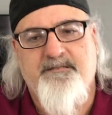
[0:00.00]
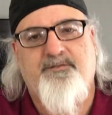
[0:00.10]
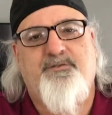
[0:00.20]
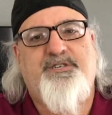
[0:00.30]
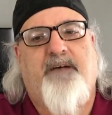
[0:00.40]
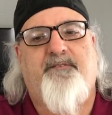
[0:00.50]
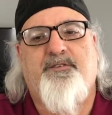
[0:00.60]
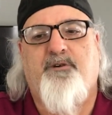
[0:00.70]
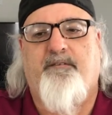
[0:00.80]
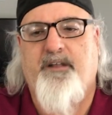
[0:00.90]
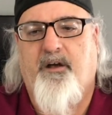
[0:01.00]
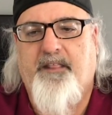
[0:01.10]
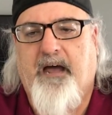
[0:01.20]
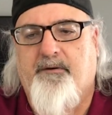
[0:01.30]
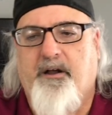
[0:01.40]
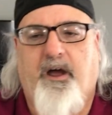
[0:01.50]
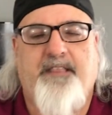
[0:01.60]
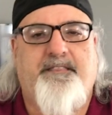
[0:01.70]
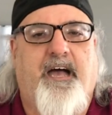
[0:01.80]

Do what you have to do over there on that one. All right.